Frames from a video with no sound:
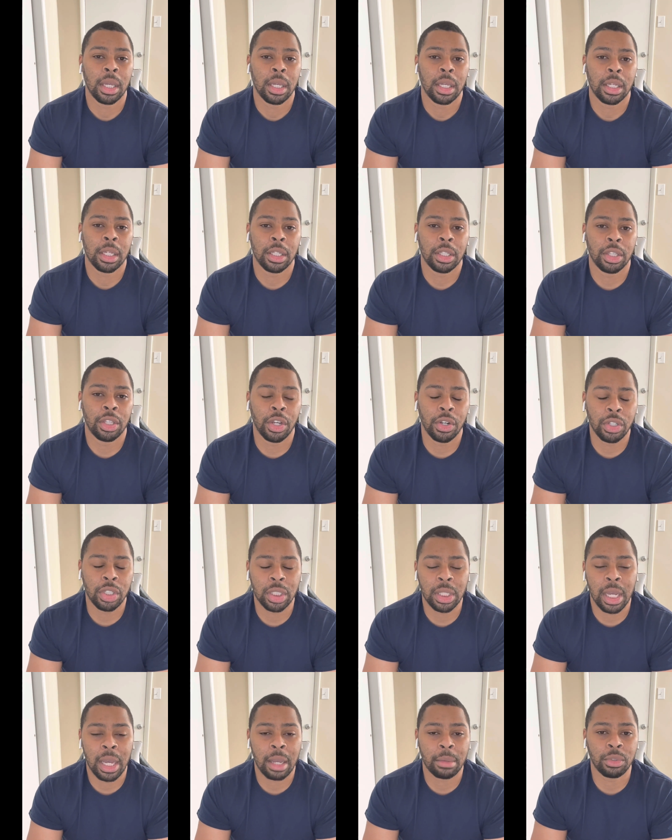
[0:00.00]
there's
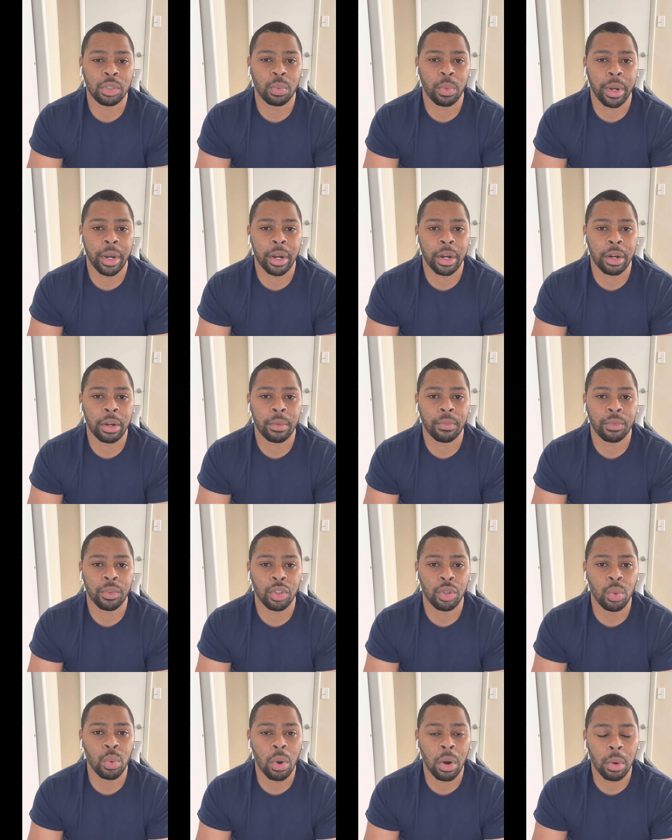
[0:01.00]
times where
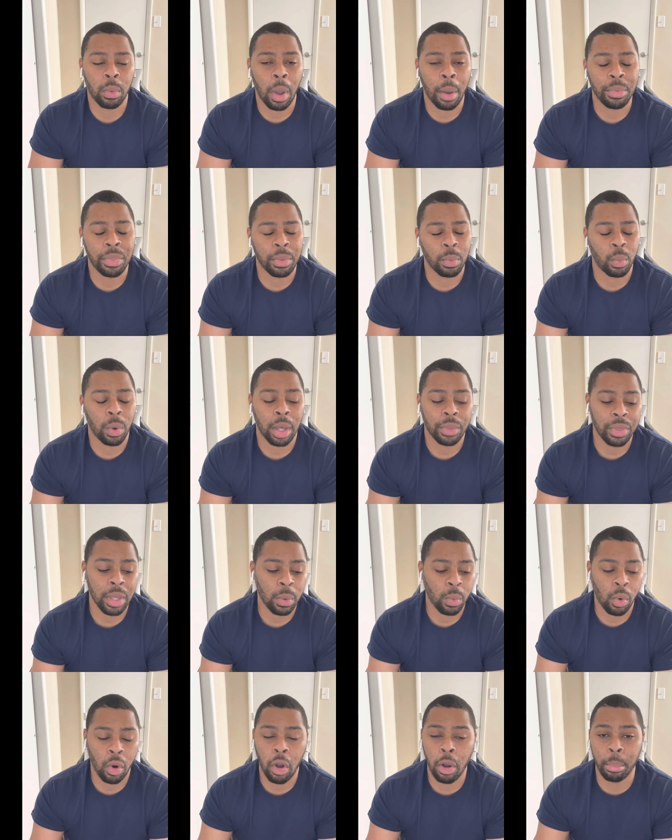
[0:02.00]
I think
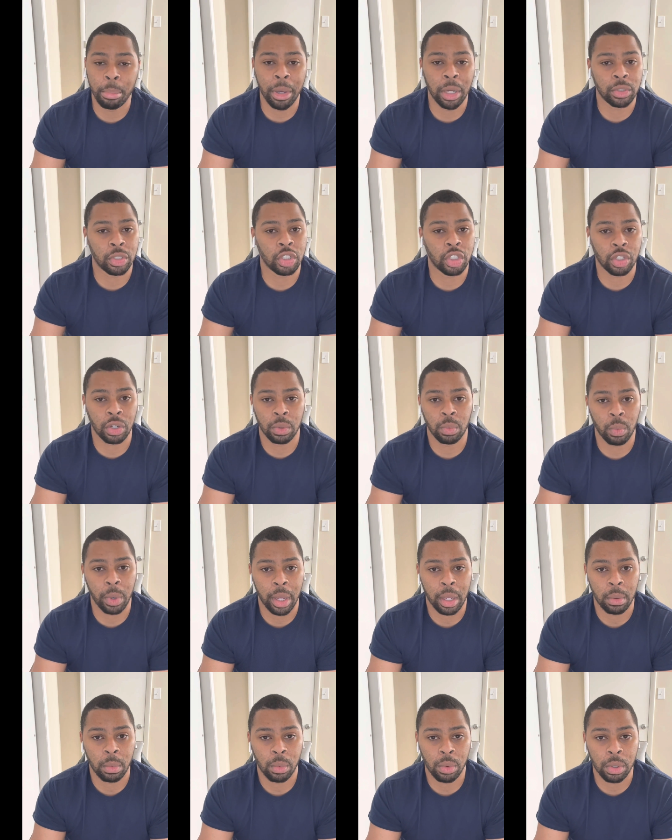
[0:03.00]
we're all built a certain way.
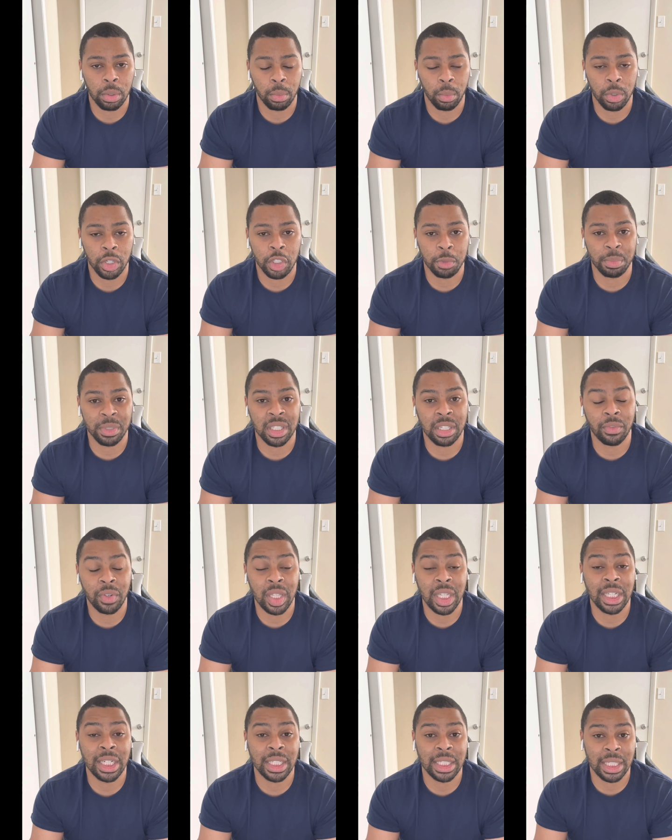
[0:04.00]
We're
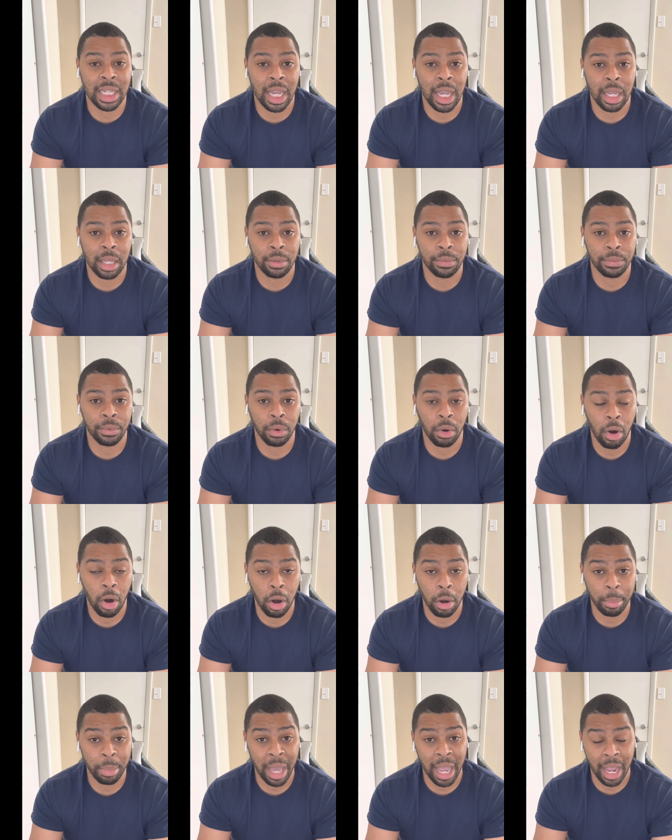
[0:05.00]
specifically designed for our
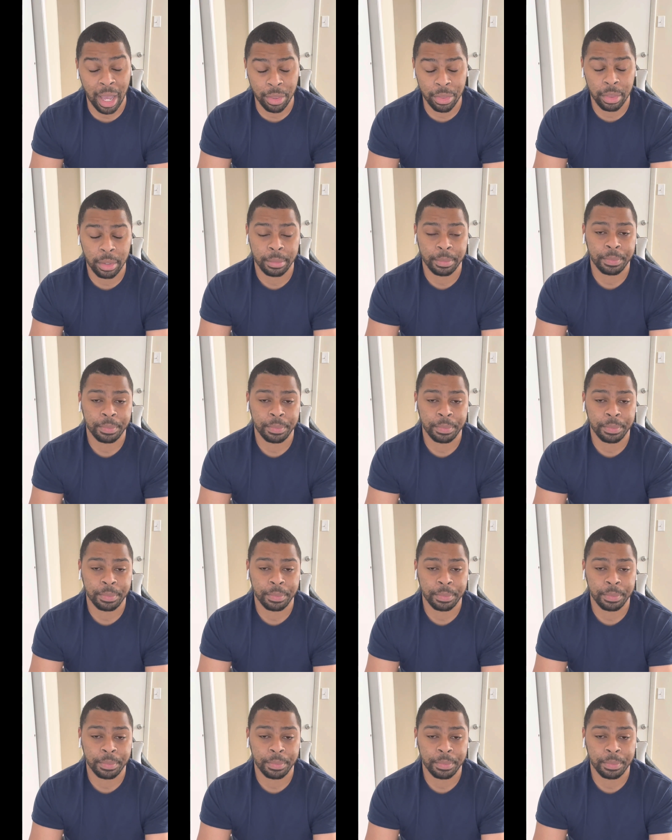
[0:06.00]
path.